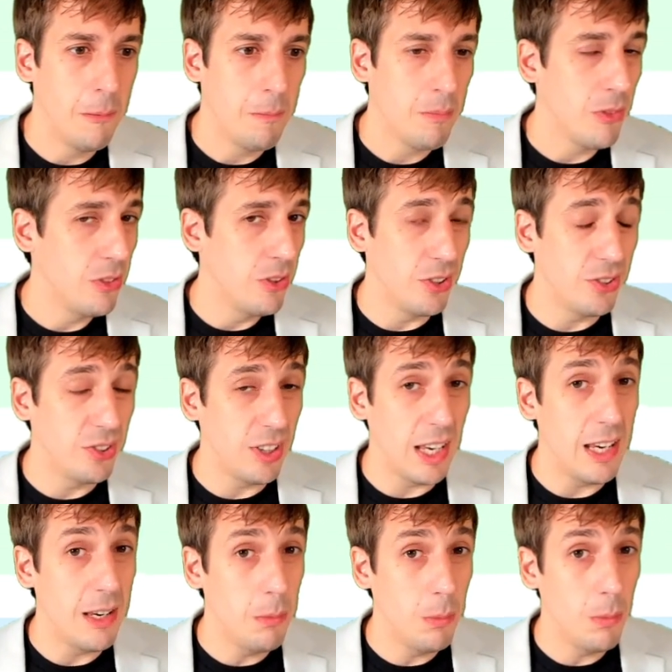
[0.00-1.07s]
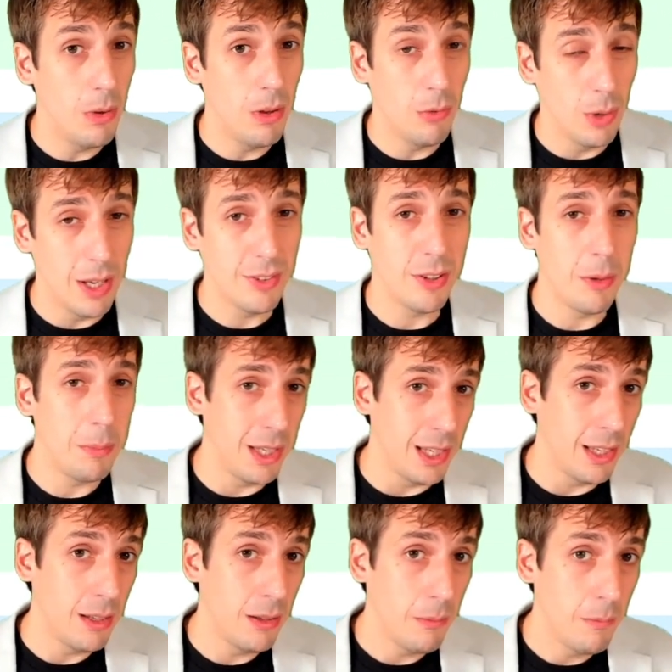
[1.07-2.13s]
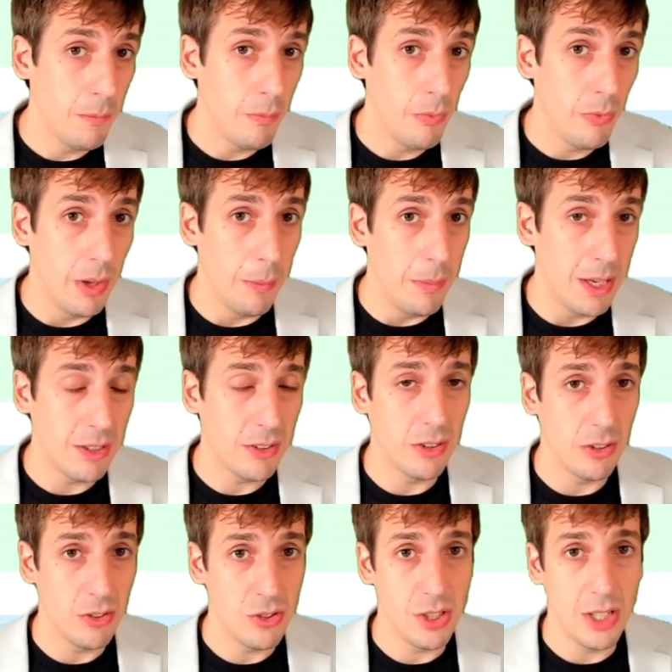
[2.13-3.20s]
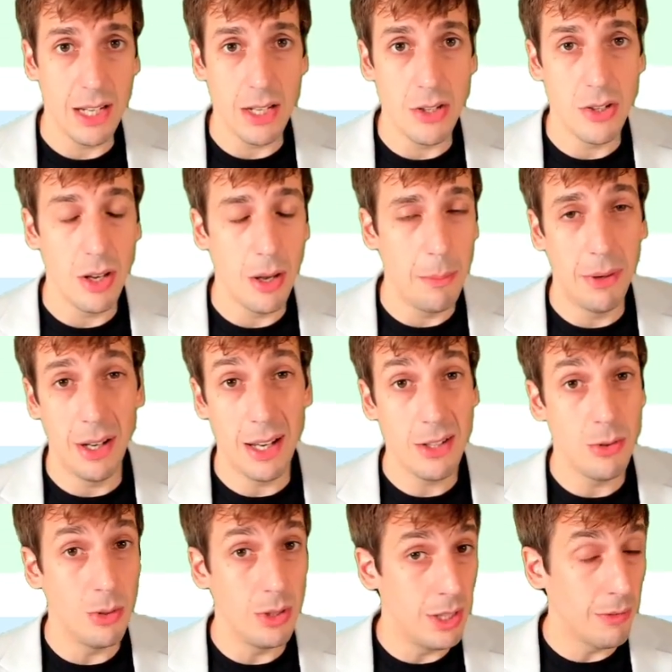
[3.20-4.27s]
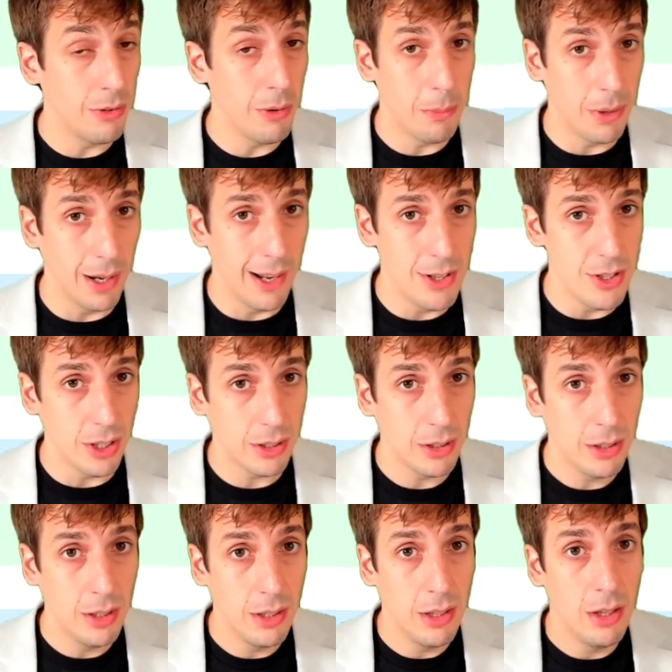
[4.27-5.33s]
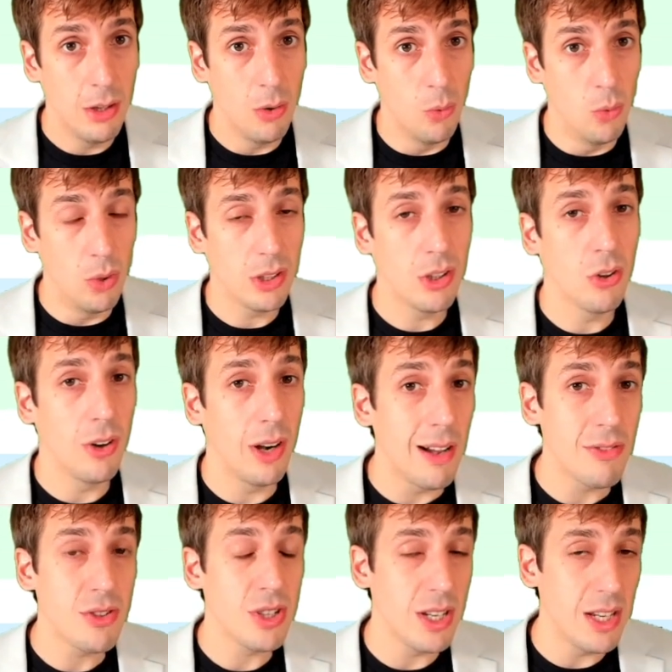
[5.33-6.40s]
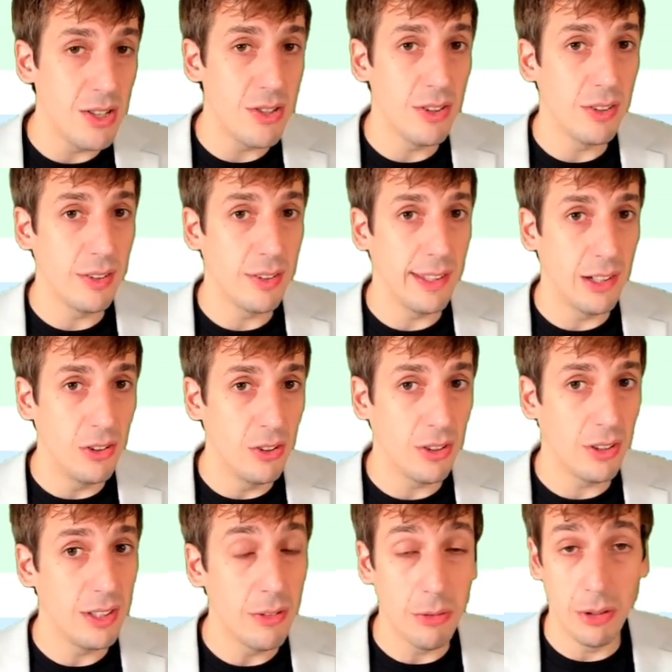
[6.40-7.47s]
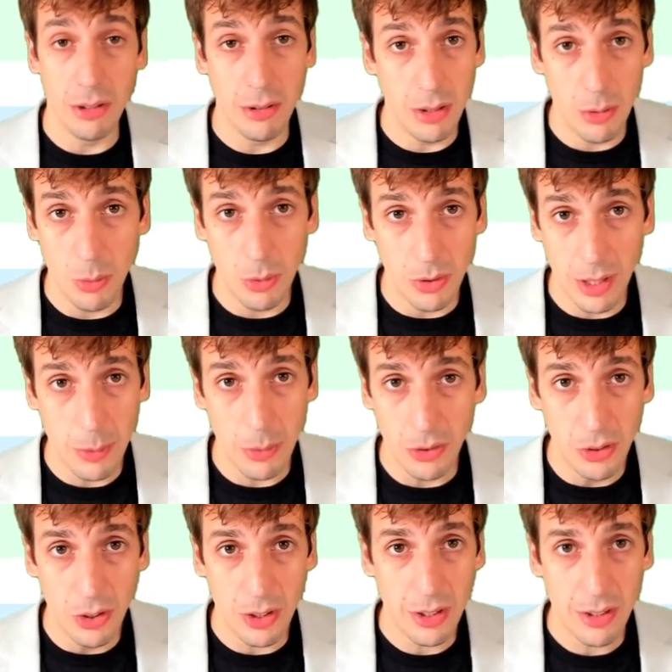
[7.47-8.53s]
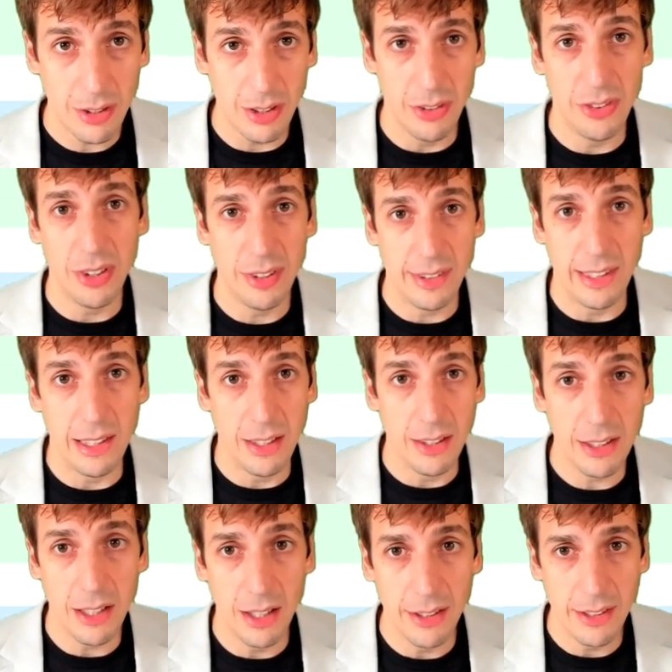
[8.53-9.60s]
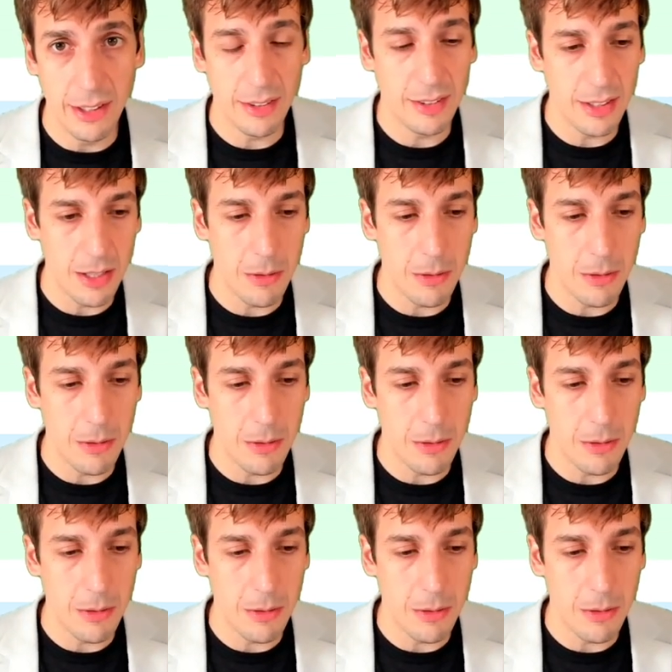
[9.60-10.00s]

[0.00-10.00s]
The same recipe that makes this change applied to a different project would craft changes that look different. They would look consistent in the context of